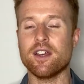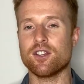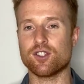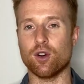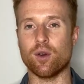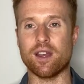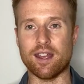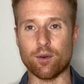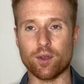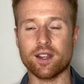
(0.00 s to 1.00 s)
So
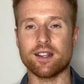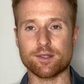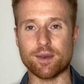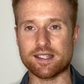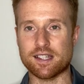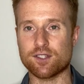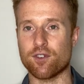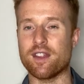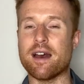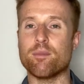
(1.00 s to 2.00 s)
it really does make sense
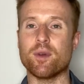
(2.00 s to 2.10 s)
for that,